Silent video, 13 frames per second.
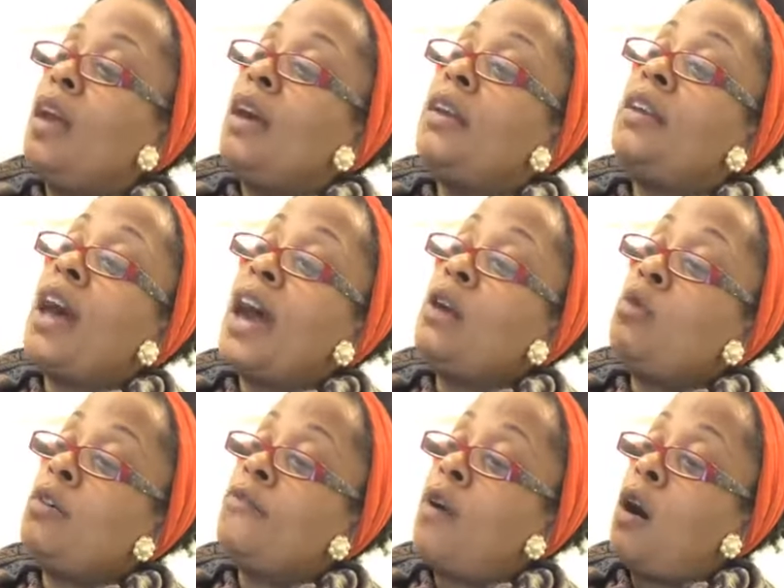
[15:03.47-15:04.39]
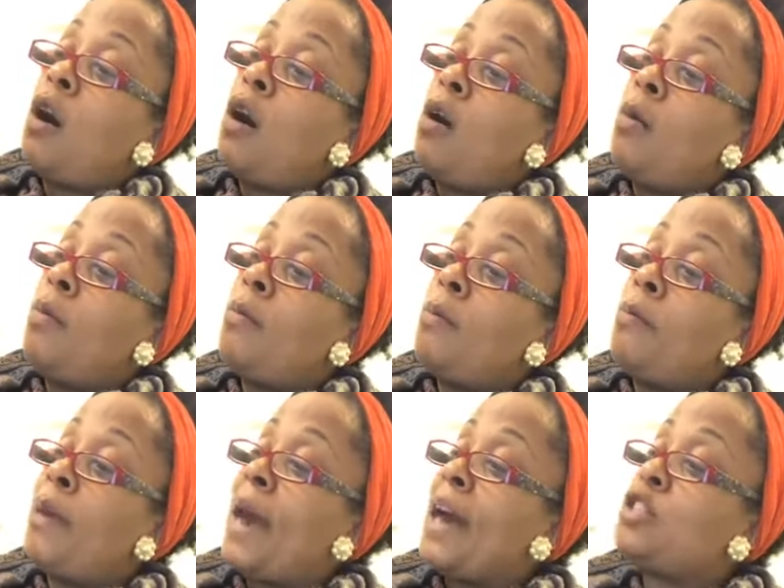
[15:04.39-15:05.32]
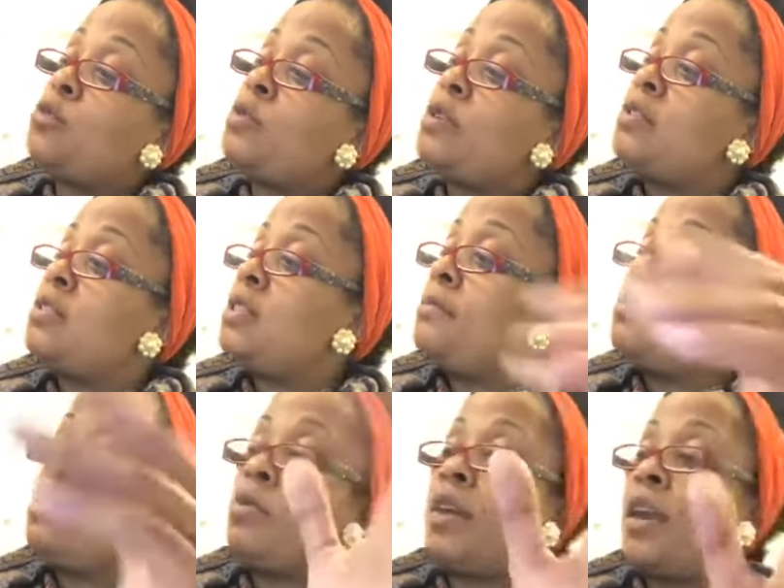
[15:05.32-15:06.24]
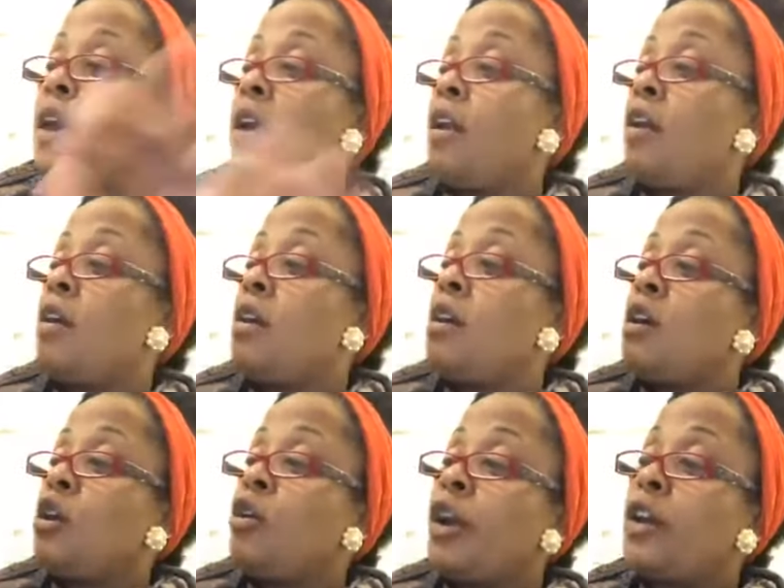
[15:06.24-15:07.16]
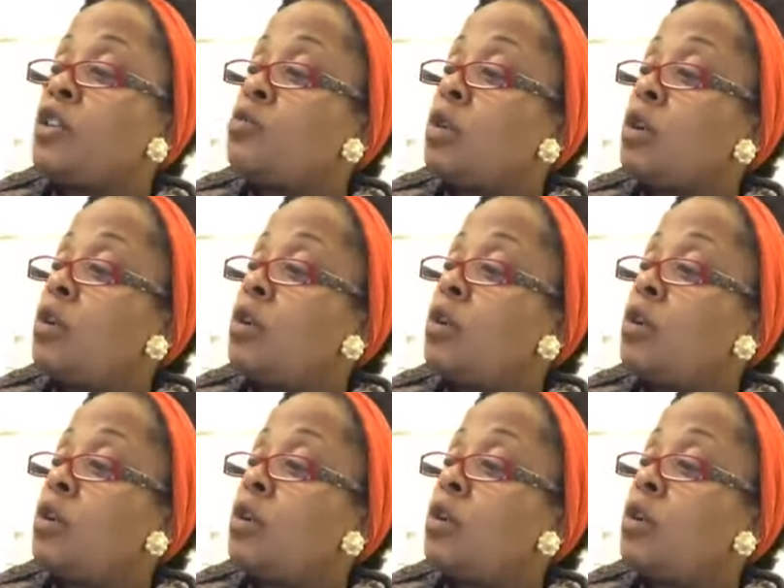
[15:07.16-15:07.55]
Night would fall. Bats would zip through the air. Crickets would